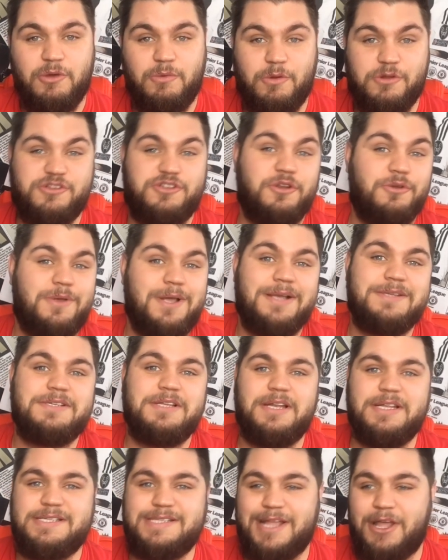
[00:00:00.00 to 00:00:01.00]
wants
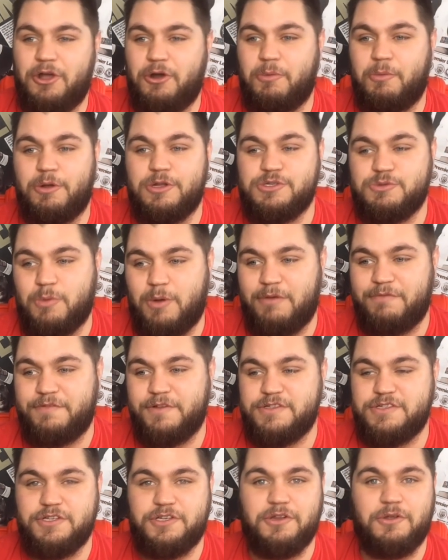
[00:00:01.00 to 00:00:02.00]
Newcastle to stay up, wants
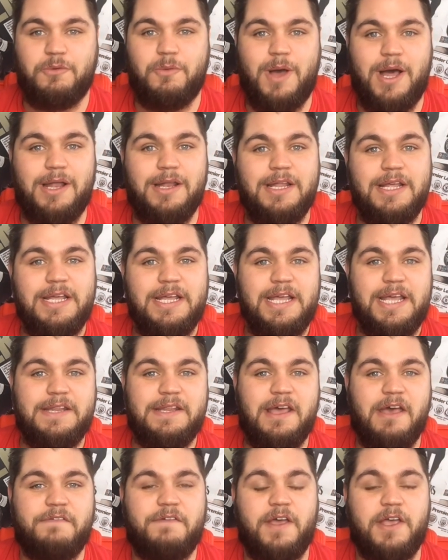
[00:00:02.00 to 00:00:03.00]
Watford to do well in
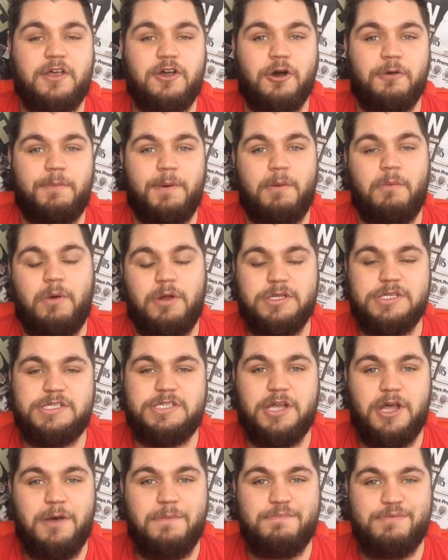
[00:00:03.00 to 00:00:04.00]
the FA Cup, and
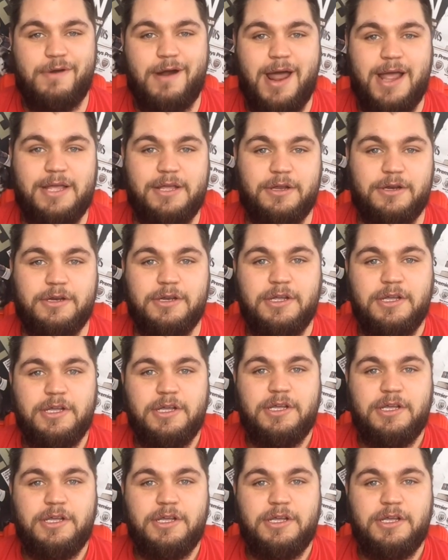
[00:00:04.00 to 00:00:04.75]
wants Brighton